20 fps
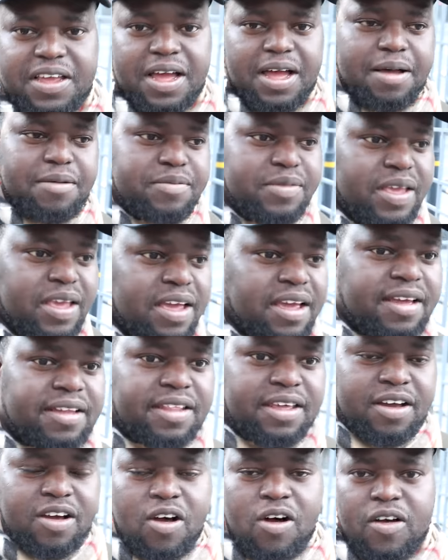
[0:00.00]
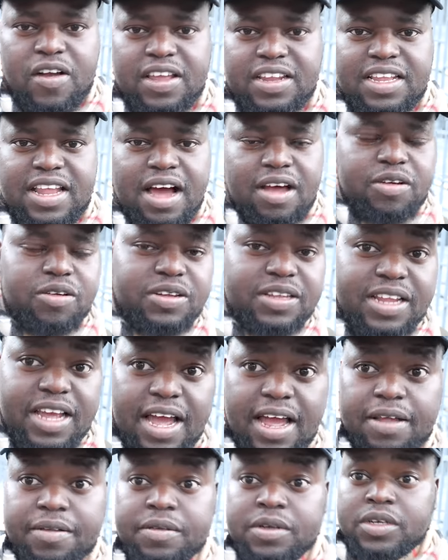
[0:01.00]
they're cutting down on
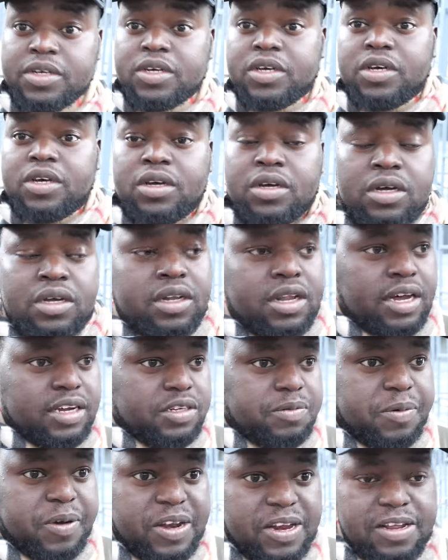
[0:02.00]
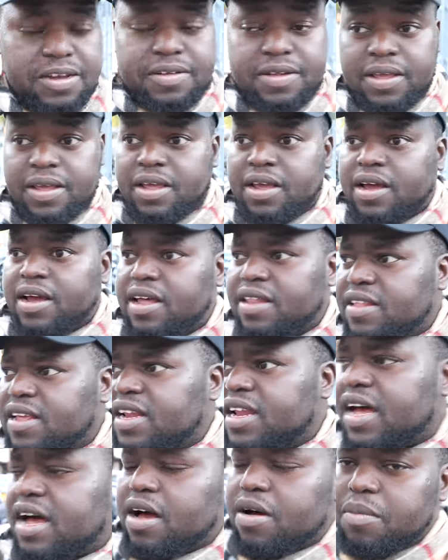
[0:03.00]
that. That's brilliant. And
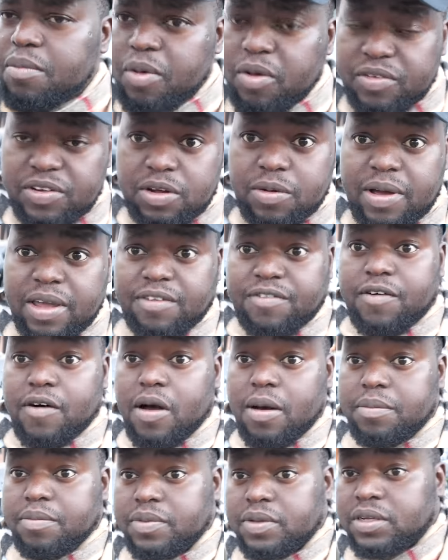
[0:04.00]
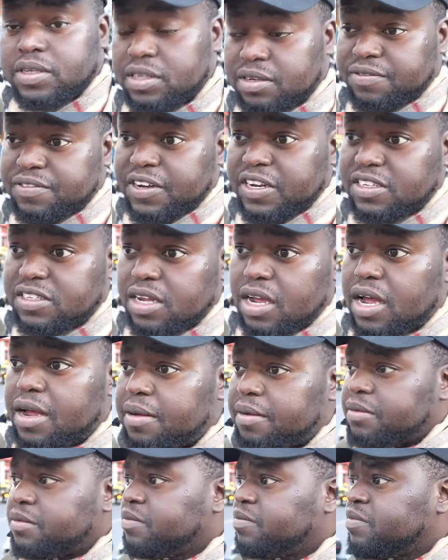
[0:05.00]
then now moving away from the
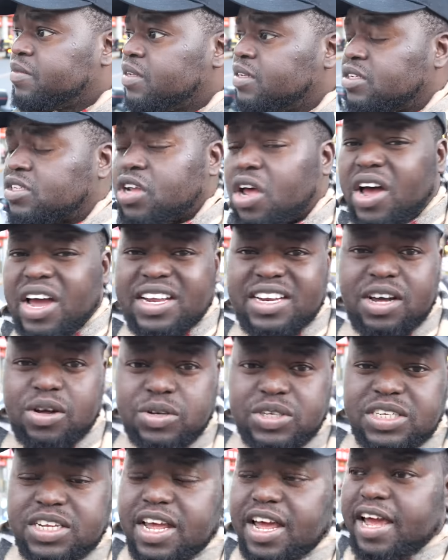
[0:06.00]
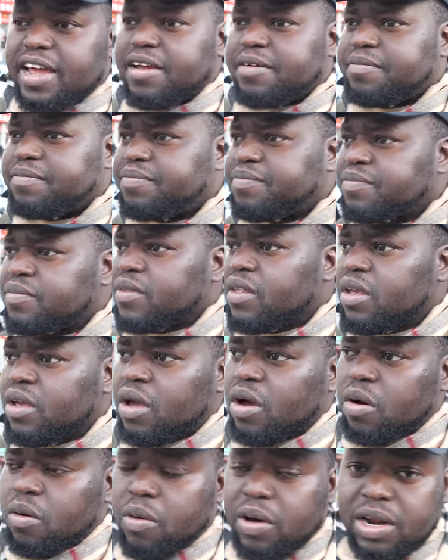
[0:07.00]
visa side, I would say,
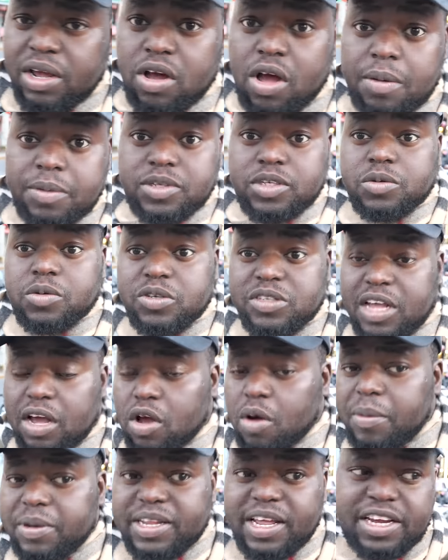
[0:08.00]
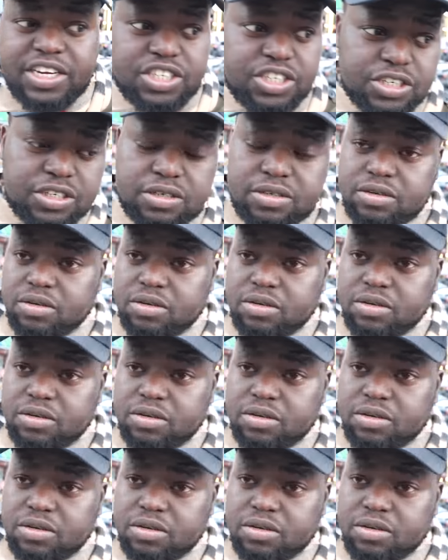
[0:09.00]
when it comes towards accommodation,